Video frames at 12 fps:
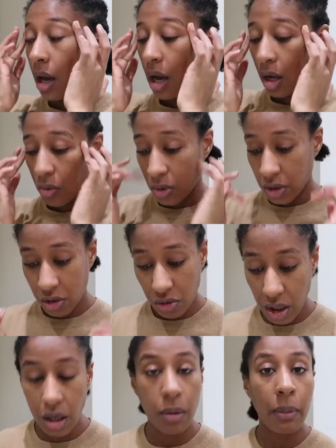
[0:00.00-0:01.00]
I wouldn't
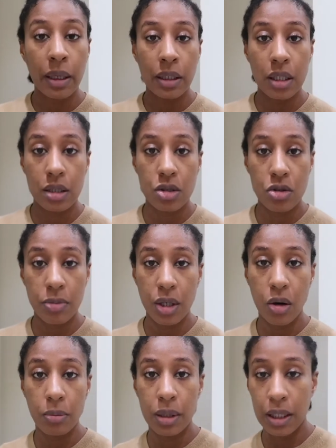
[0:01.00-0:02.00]
recommend it, to be
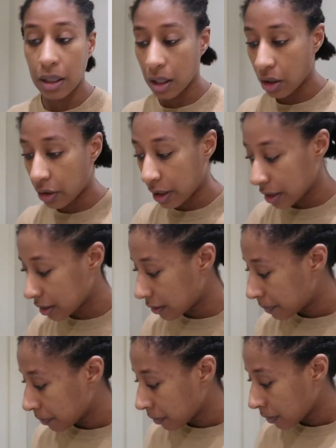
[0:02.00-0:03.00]
completely honest.
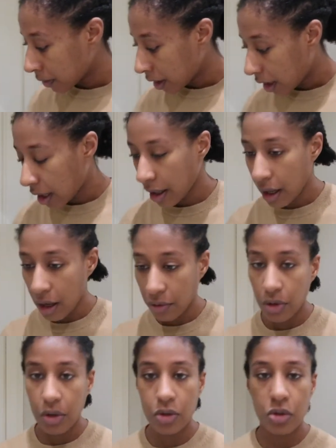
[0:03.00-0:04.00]
I
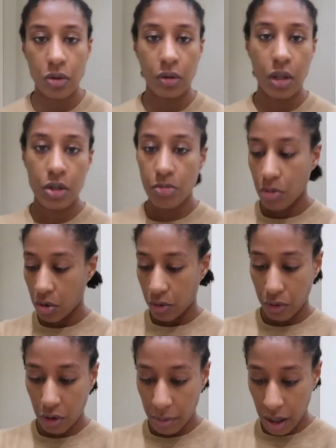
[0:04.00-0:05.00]
have learned a lot more
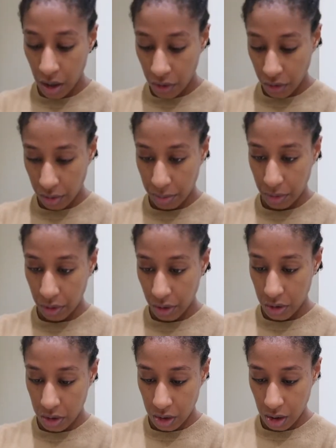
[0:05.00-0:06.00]
from other
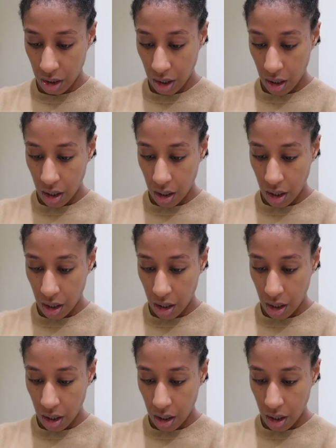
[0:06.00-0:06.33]
books.